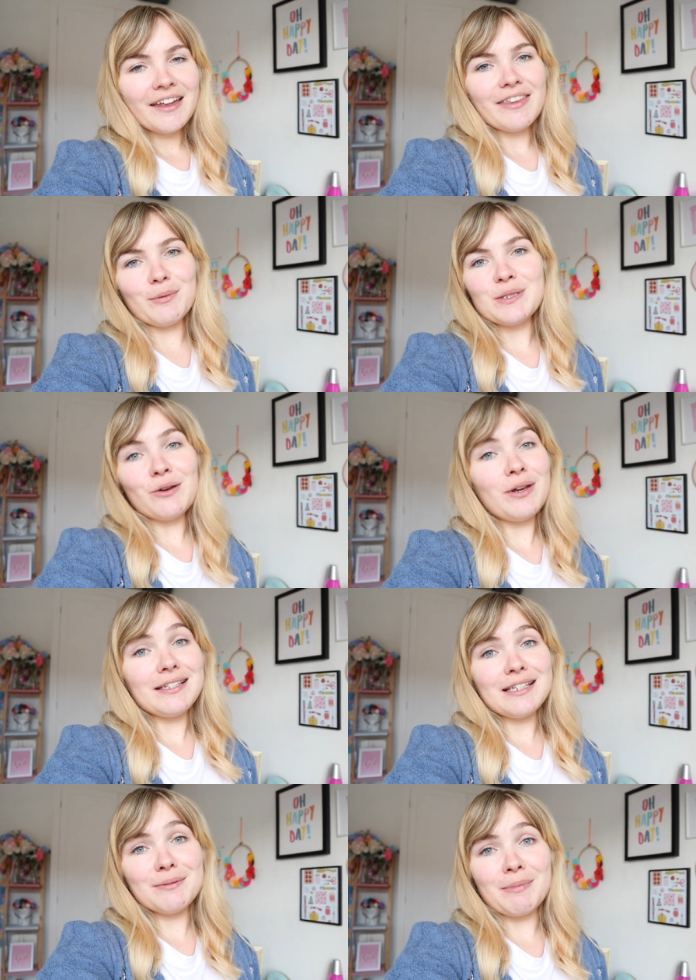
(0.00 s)
They were so
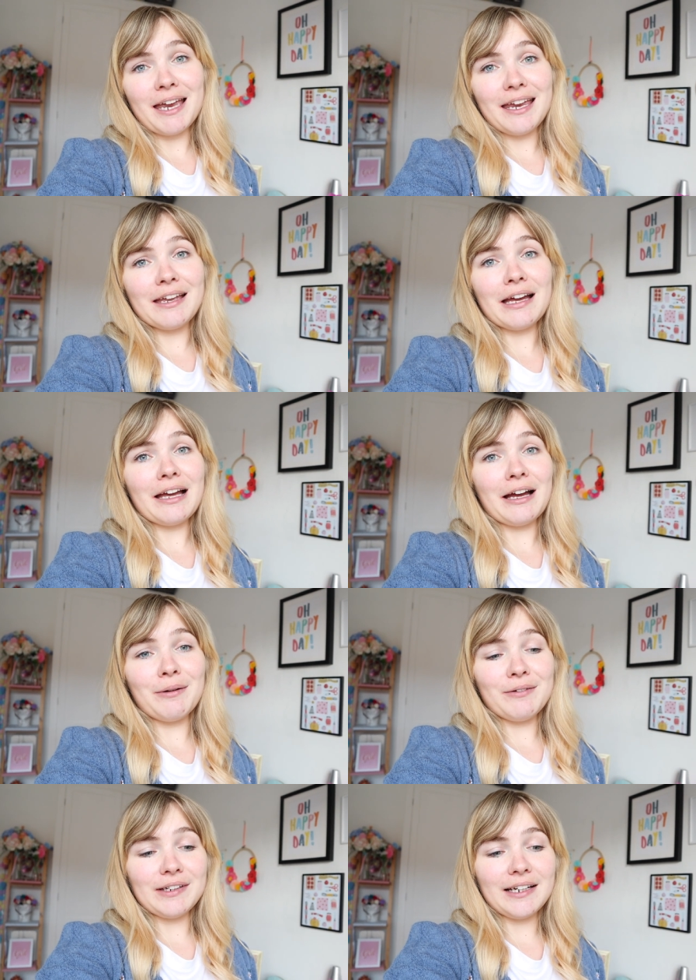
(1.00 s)
easy to make,
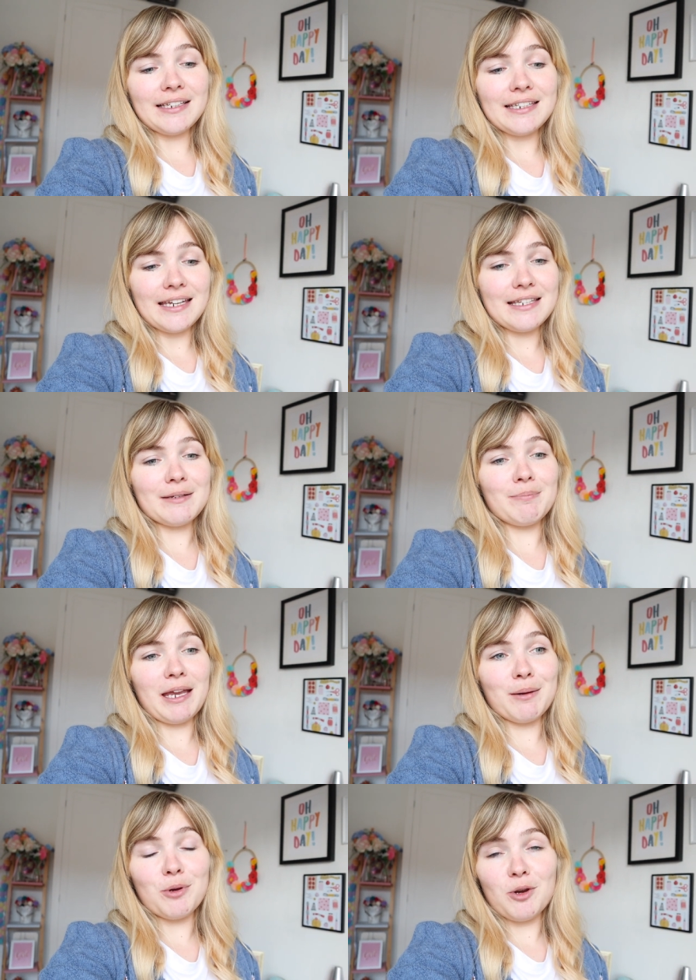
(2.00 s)
however I did
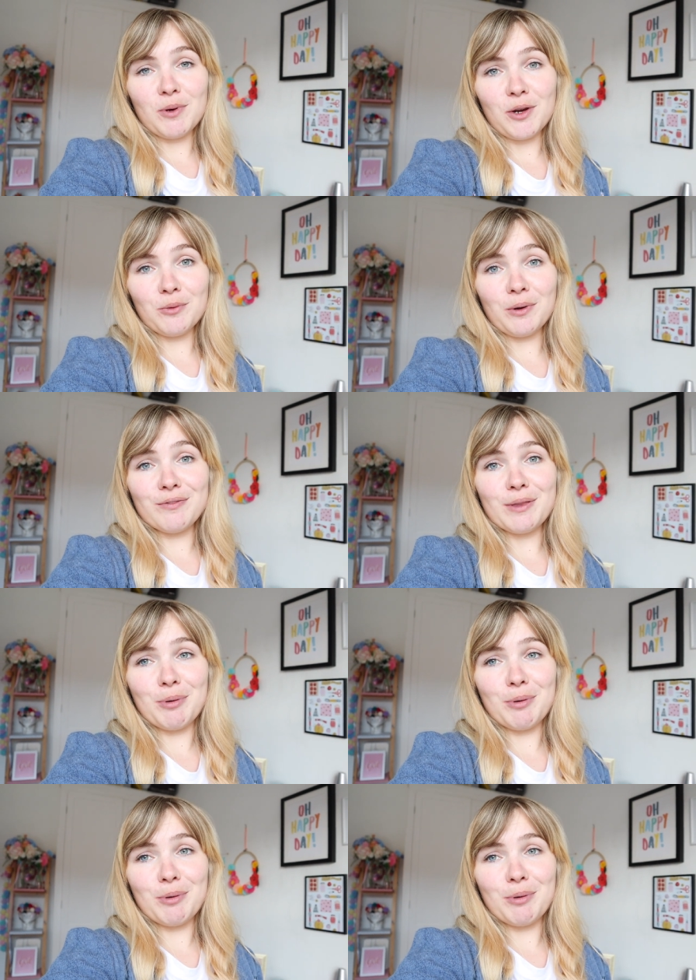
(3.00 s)
make a boo-boo with the